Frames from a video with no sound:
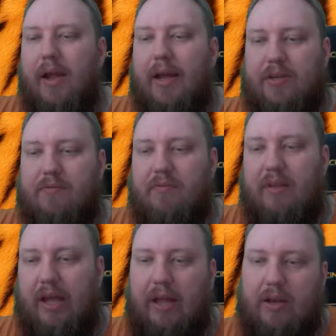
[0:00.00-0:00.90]

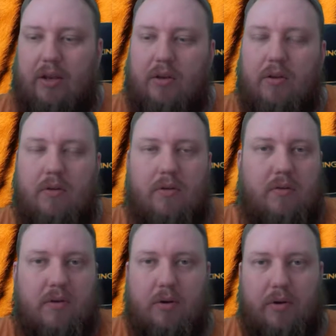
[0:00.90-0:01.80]
and then
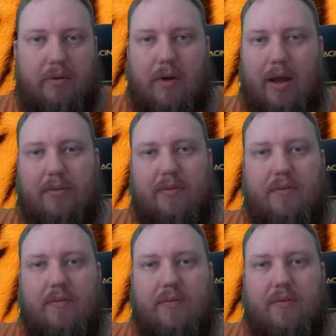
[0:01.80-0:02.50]
going about